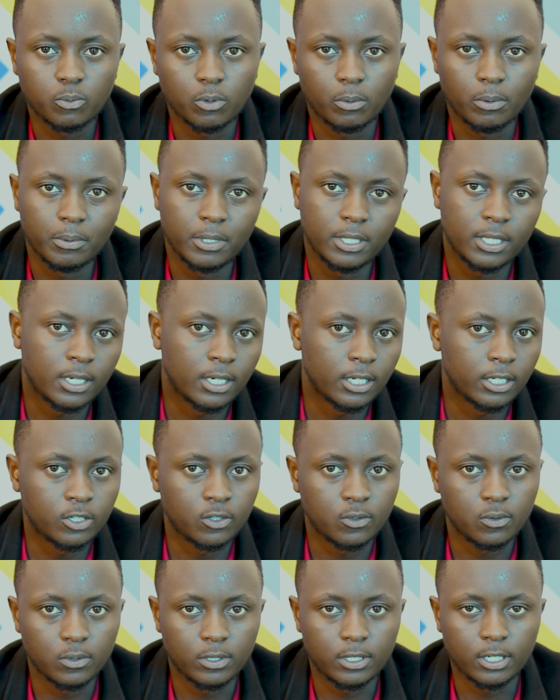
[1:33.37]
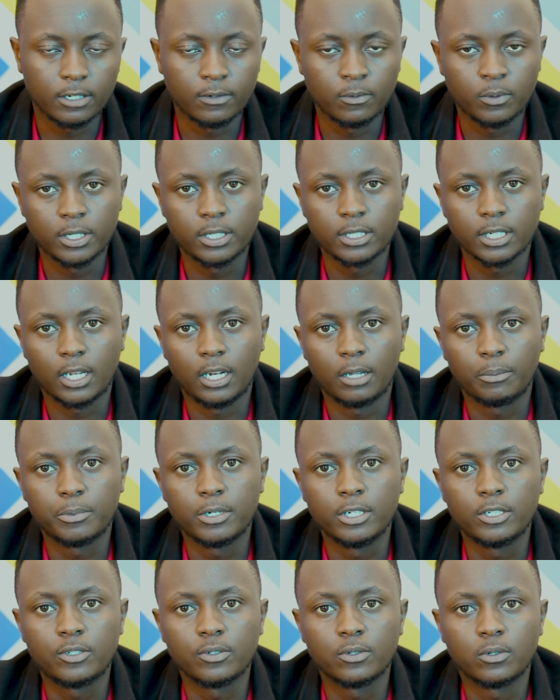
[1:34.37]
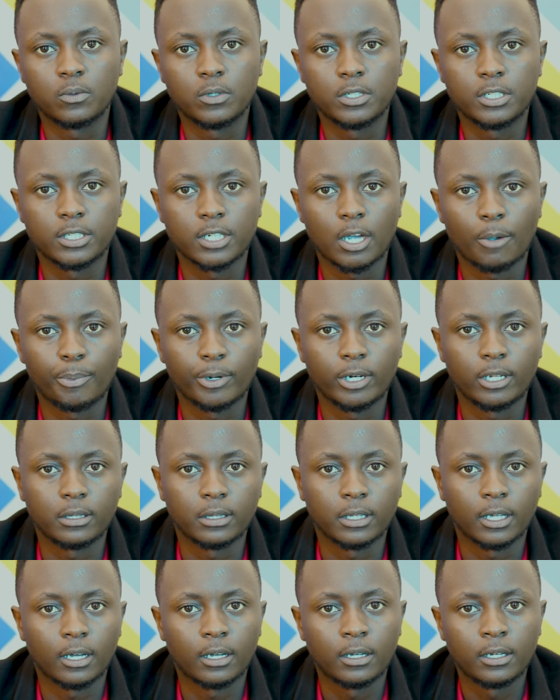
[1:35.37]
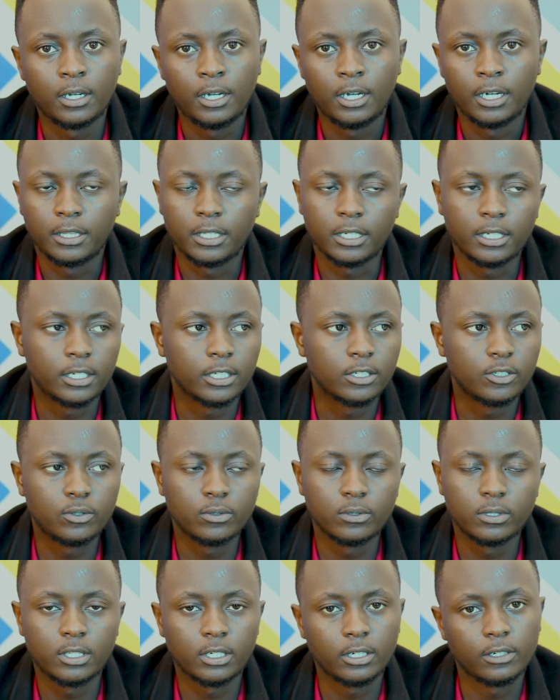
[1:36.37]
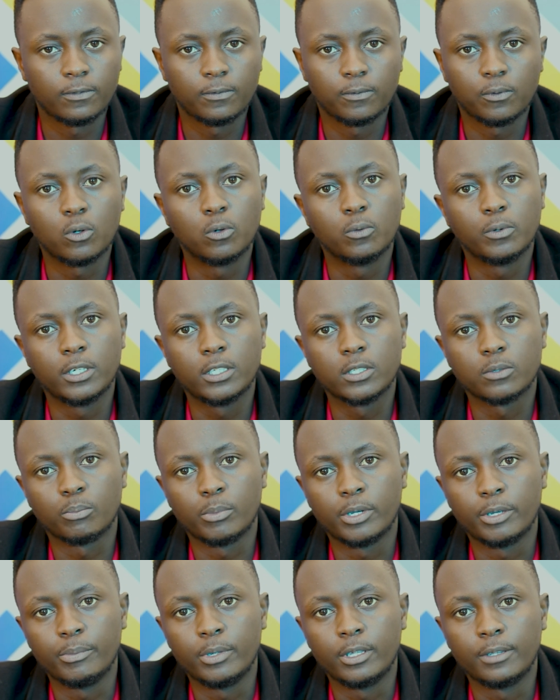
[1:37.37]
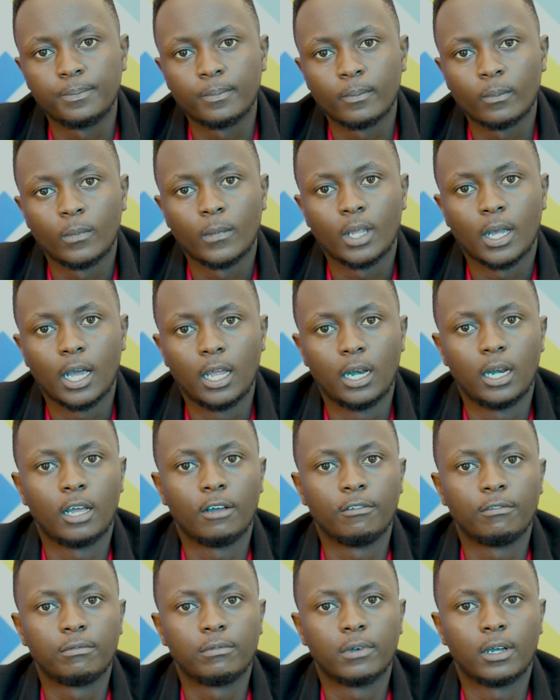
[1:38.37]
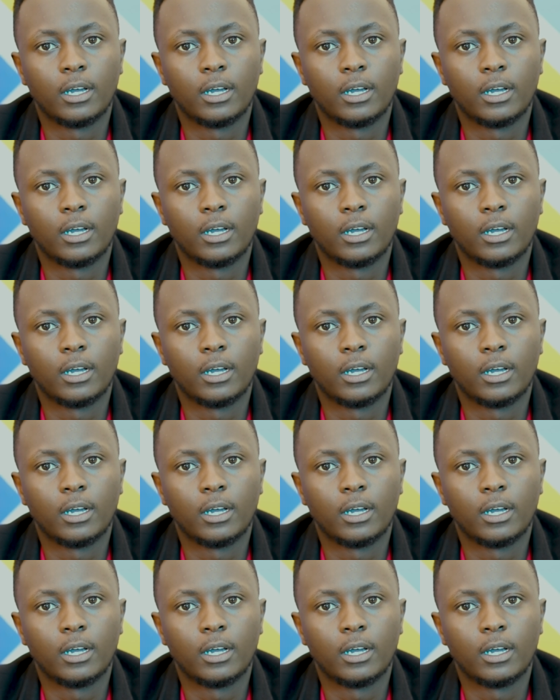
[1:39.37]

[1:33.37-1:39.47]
Probably the next 2-3 weeks, I'll update you on what is happening there. I think in 2-3-4 weeks maybe, I'll have